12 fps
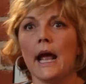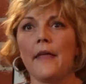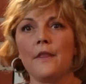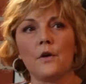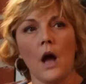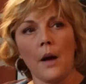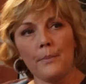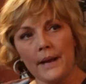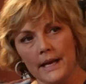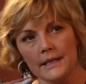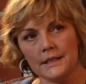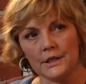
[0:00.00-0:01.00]
and they're not
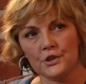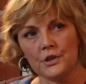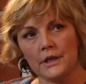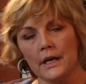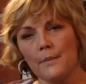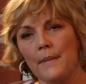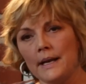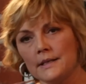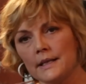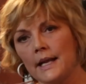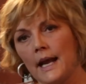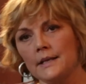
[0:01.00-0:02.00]
paying attention, and it
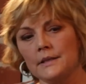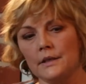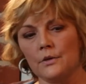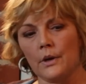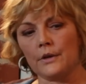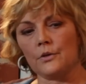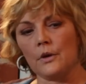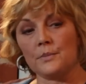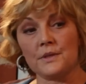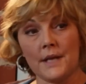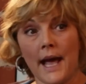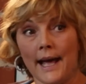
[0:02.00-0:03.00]
makes the casting director
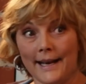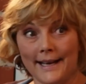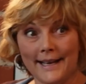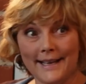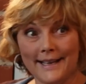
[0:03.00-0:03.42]
upset.